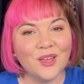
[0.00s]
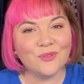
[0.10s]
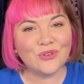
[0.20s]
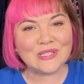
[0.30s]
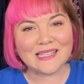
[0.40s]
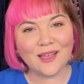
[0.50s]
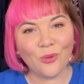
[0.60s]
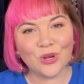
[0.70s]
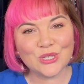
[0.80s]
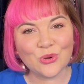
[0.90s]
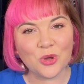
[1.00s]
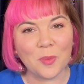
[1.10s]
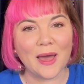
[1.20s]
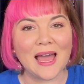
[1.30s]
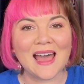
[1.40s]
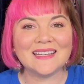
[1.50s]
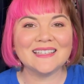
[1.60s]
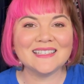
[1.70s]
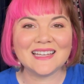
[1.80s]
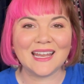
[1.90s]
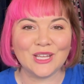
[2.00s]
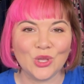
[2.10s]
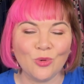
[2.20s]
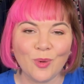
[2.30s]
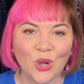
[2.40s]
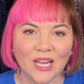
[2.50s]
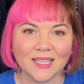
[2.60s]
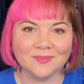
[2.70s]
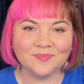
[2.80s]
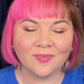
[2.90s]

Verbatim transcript: Firstly, I want to talk about understanding your body.